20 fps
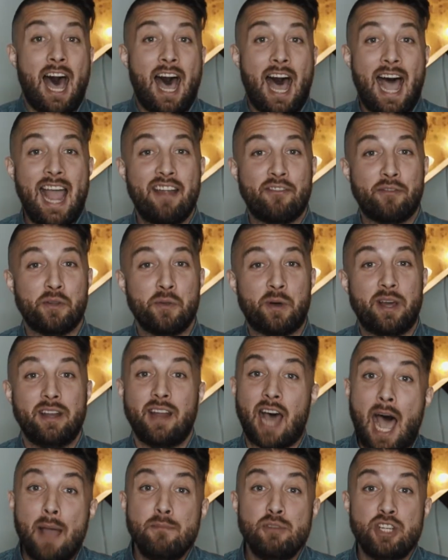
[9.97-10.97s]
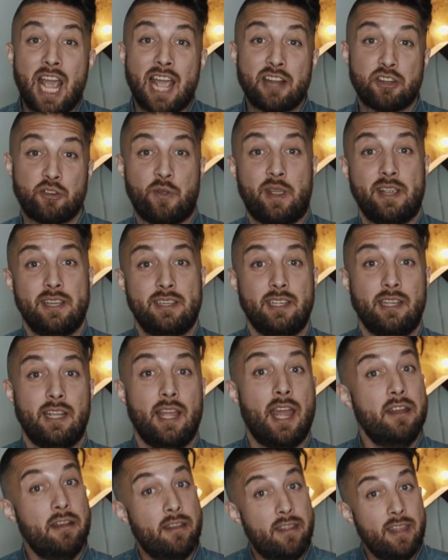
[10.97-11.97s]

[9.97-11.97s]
Hi everyone, I'm Jack Tracy, and